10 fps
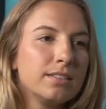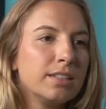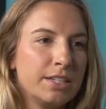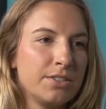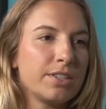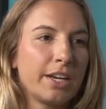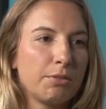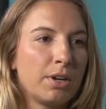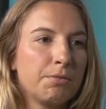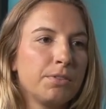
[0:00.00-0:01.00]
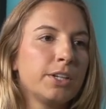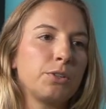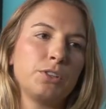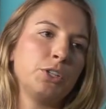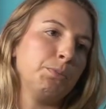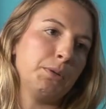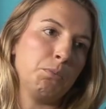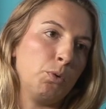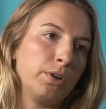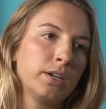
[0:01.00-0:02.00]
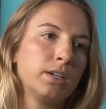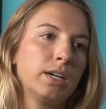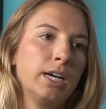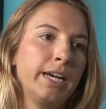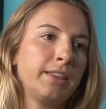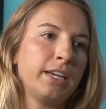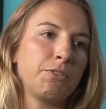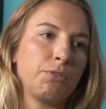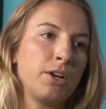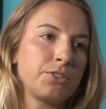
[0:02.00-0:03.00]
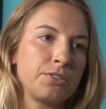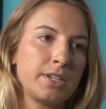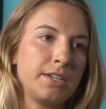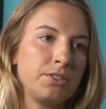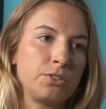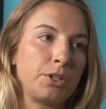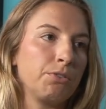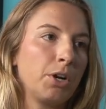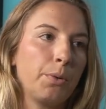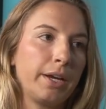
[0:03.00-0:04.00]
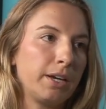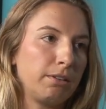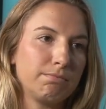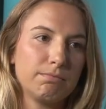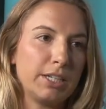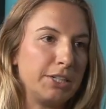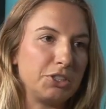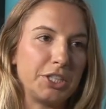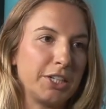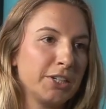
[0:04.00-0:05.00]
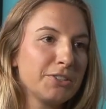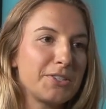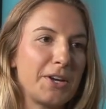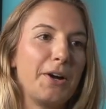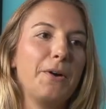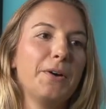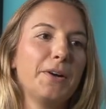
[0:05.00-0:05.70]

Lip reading: is like roughly, or a little bit more. I think roster sizes are growing in each year. So,